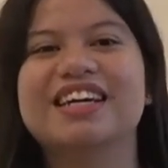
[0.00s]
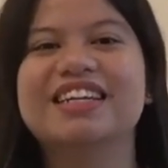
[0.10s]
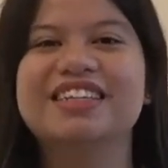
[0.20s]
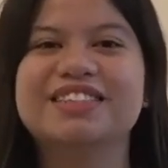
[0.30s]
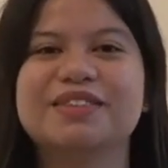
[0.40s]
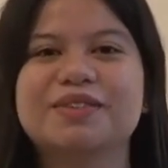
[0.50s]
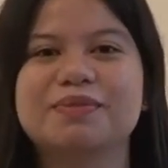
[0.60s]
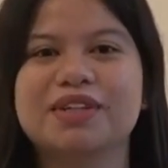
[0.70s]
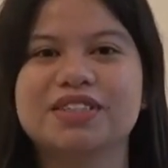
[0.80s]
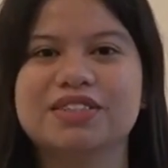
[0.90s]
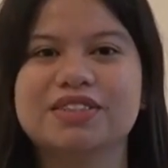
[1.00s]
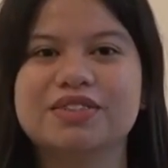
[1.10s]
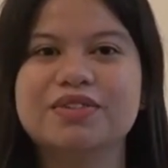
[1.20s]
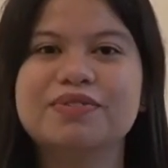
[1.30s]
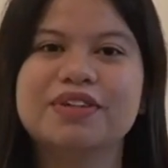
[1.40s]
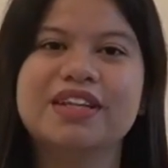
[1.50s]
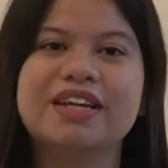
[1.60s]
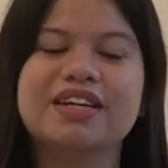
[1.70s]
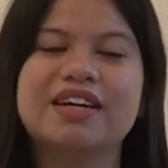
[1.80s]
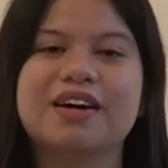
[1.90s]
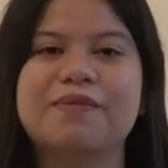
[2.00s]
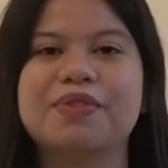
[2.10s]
Caritas and Bosco School for the